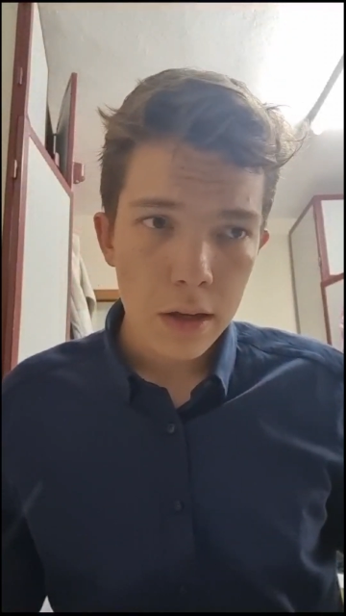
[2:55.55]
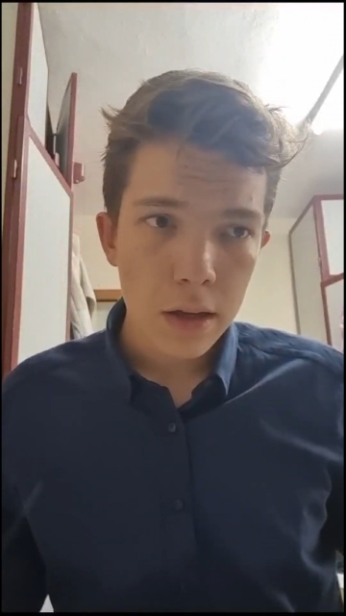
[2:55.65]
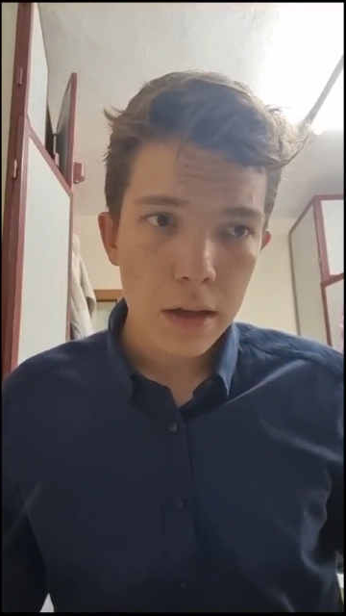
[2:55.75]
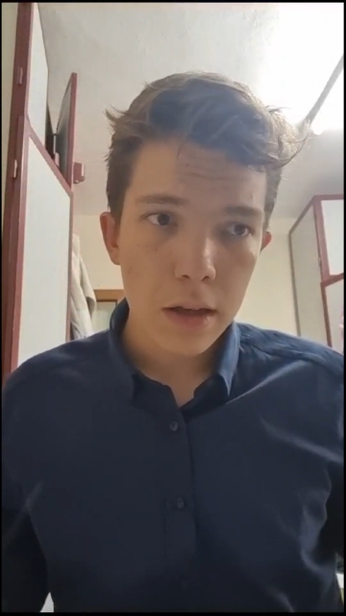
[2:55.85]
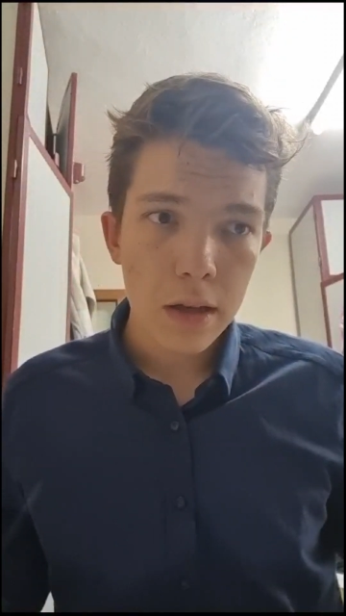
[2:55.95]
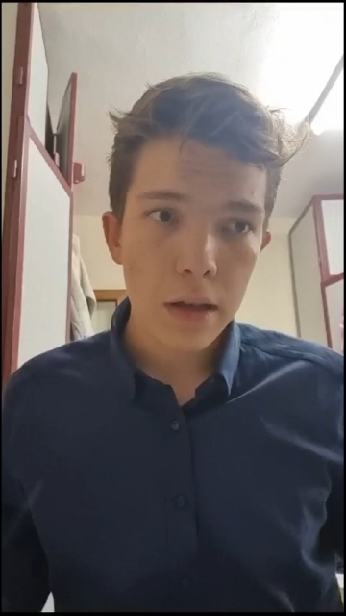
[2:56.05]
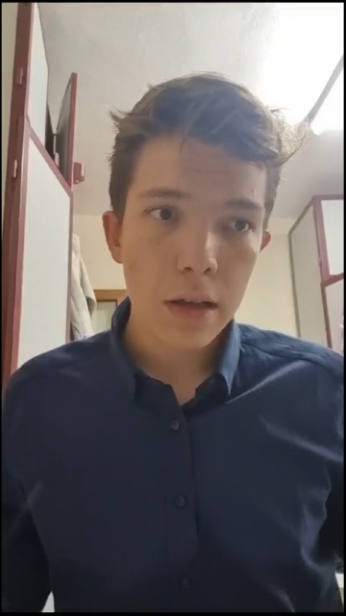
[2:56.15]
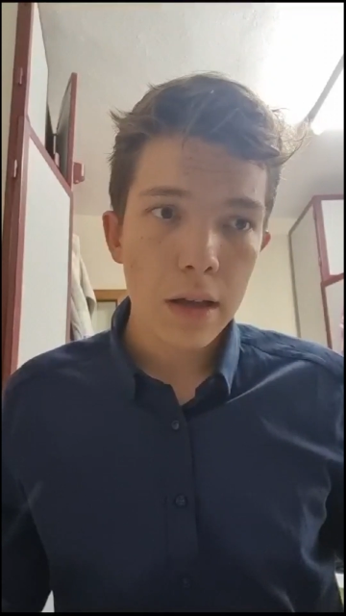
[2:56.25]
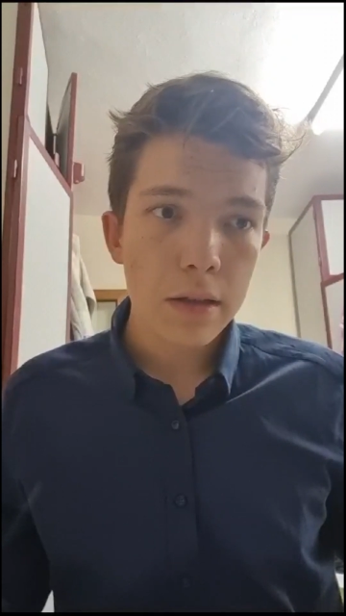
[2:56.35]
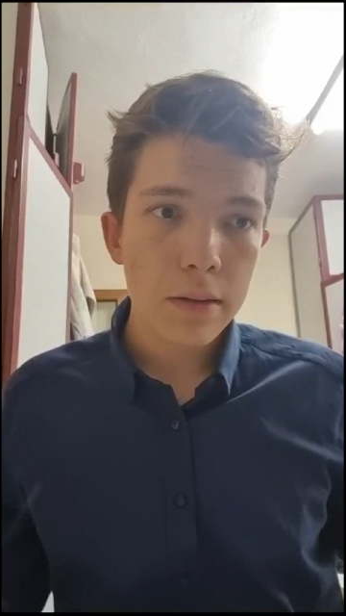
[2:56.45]
Uh,
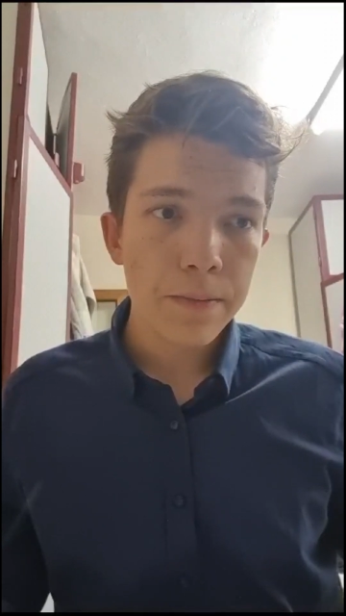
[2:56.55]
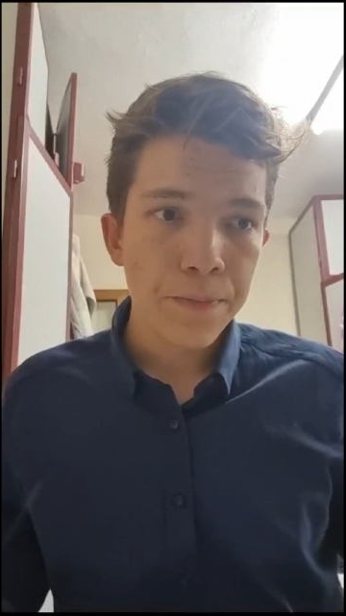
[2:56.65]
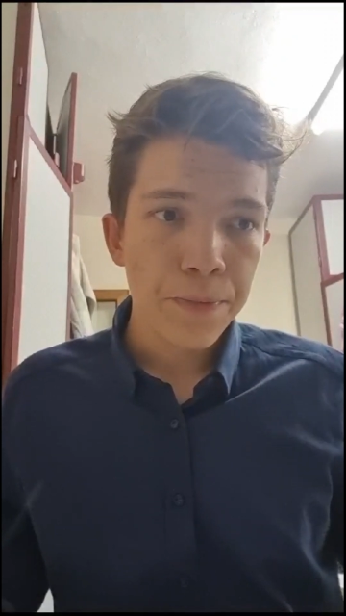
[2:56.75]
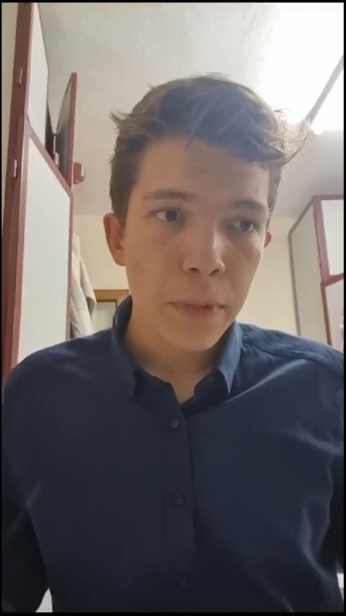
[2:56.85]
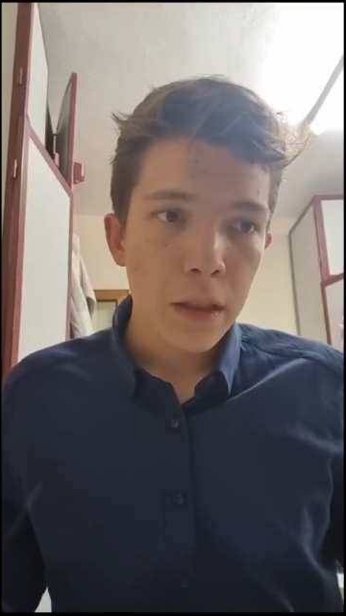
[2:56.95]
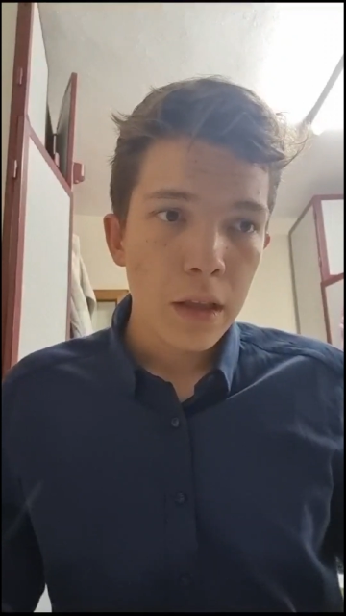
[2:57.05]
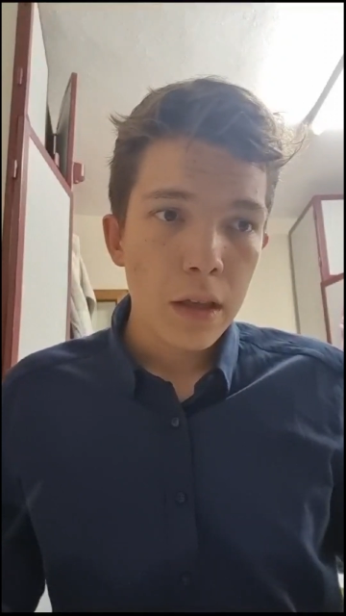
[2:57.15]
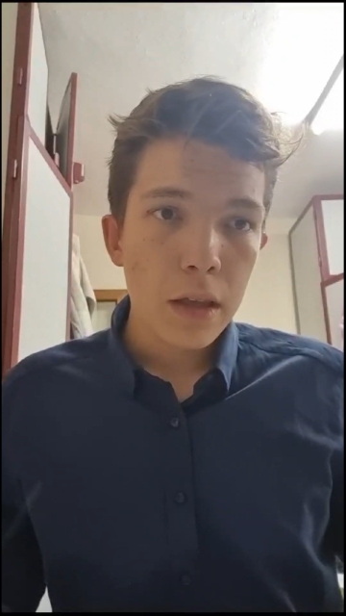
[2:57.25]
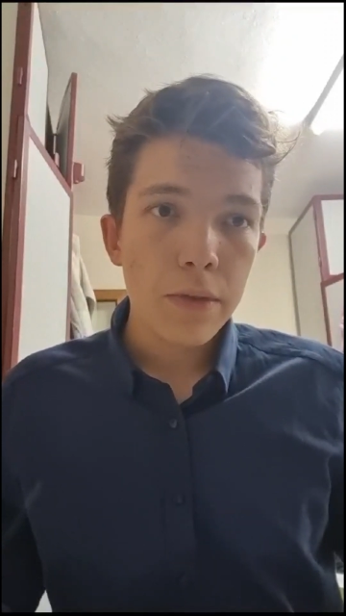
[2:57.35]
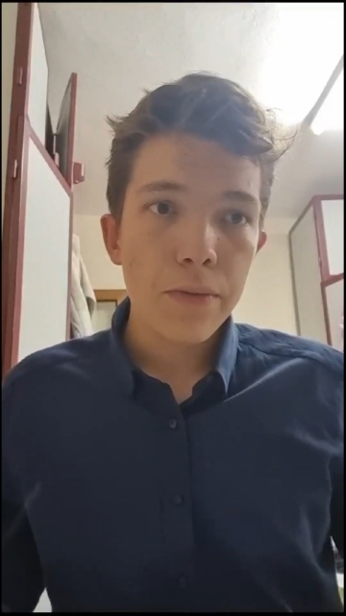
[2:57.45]
and
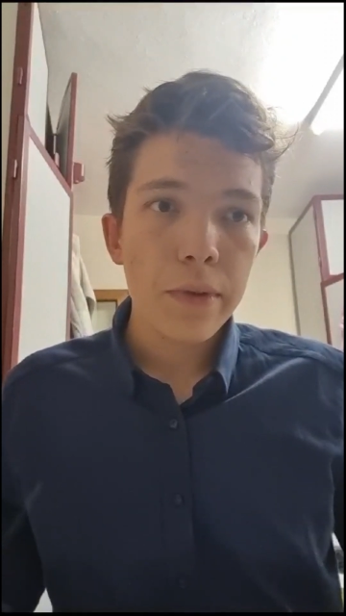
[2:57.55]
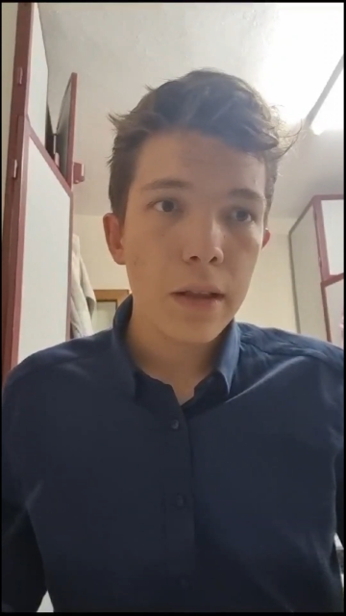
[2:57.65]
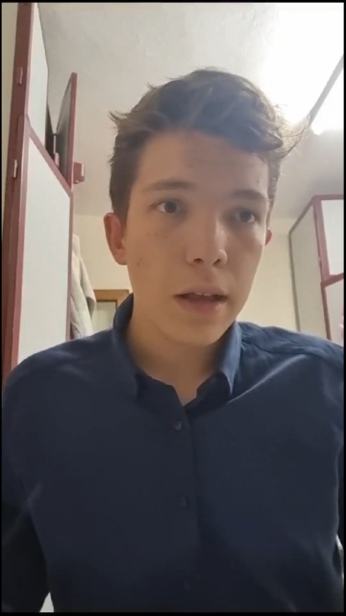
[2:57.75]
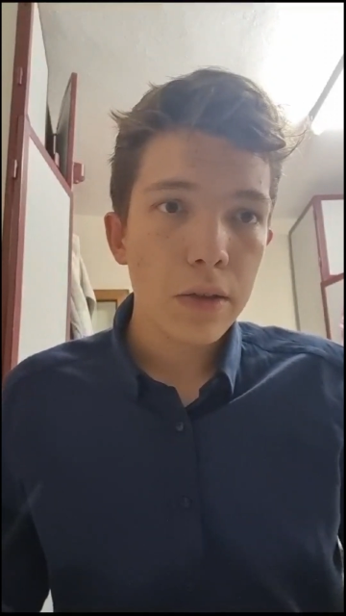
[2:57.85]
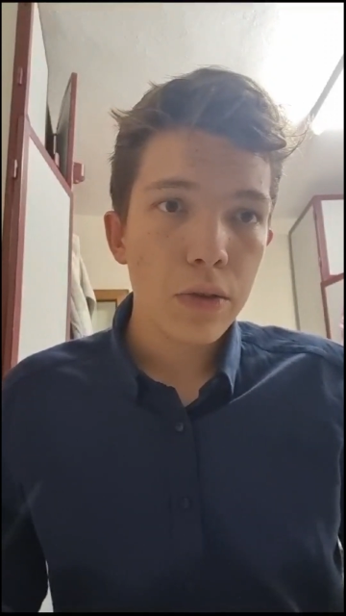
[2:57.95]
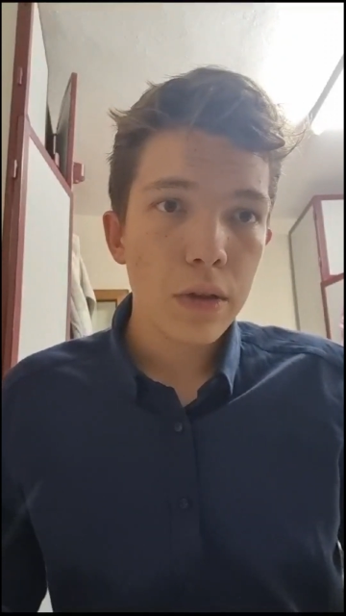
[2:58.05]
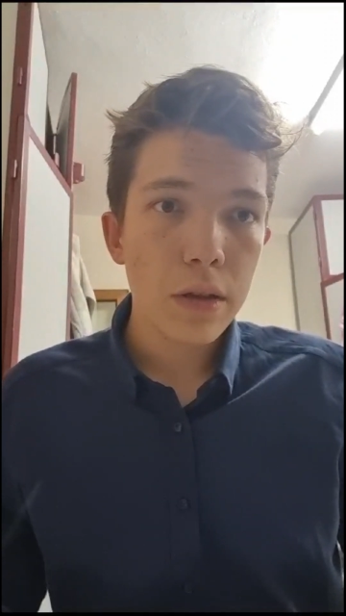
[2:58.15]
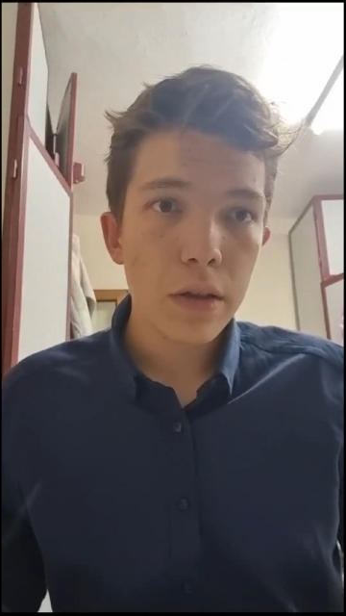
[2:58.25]
if we like